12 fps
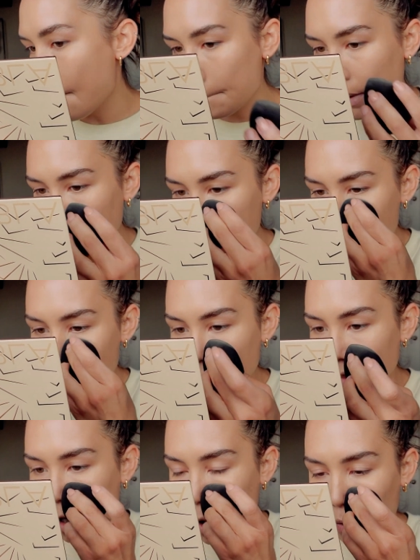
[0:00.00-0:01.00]
but it's
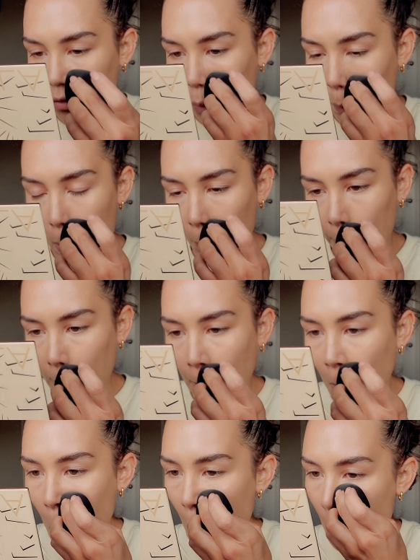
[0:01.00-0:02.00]
nothing
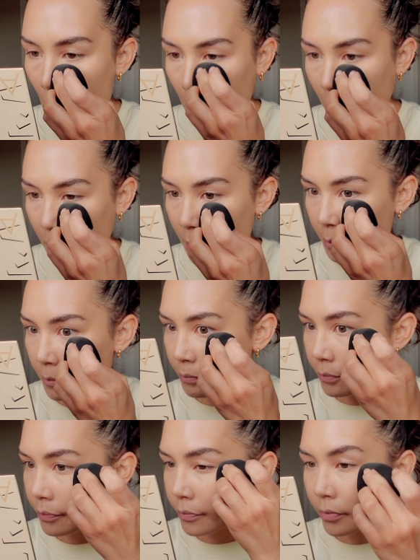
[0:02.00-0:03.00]
overwhelming or
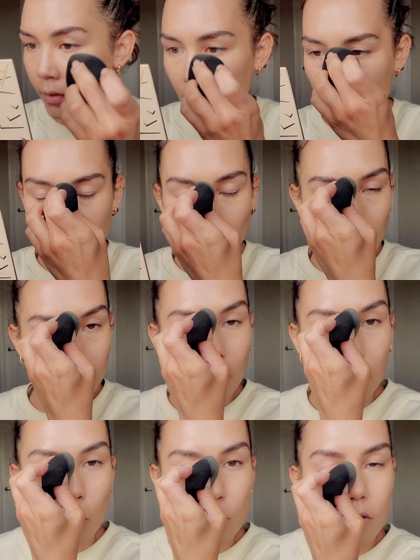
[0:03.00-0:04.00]
I don't
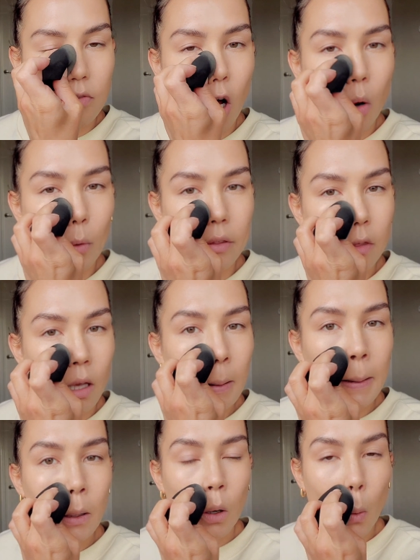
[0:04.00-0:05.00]
think those of y'all with
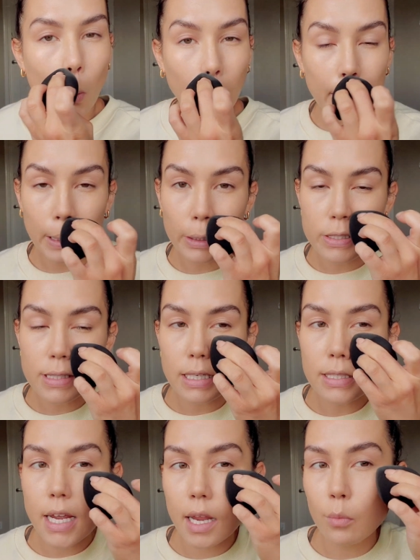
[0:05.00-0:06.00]
oilier
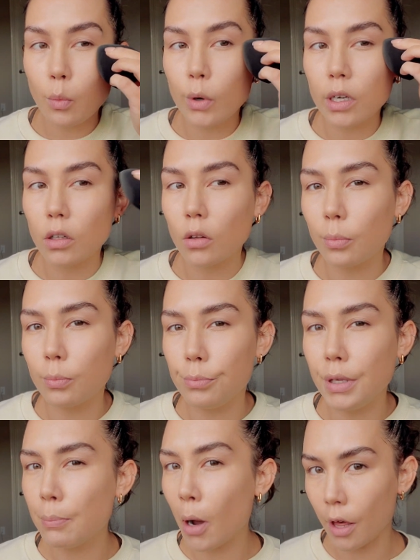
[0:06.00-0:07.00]
skin type will
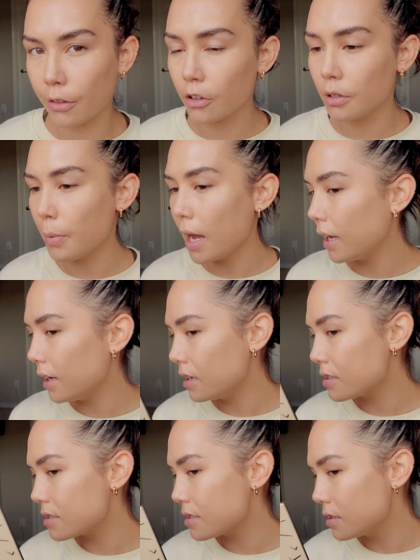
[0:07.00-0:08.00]
be bothered by
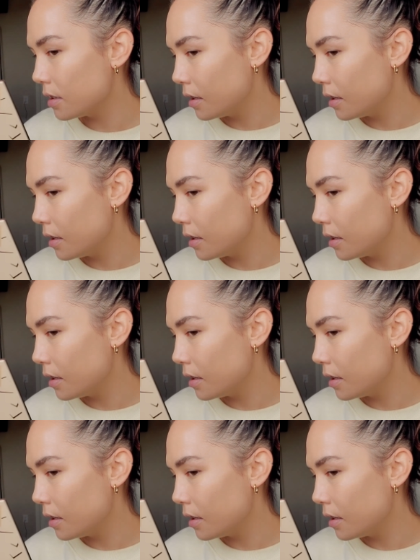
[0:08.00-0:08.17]
it.